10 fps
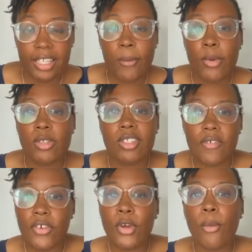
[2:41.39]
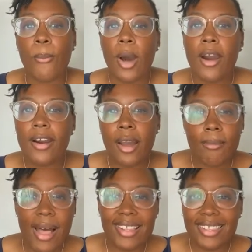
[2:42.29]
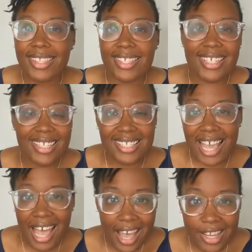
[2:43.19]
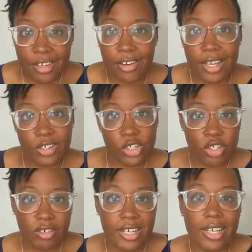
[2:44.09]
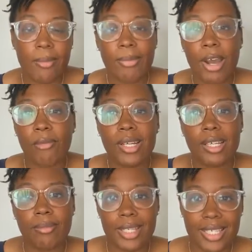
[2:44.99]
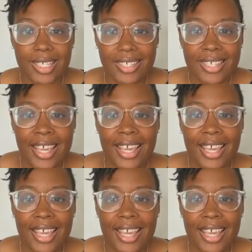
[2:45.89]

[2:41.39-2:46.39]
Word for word: The most difficult part about this entire industry and about running a business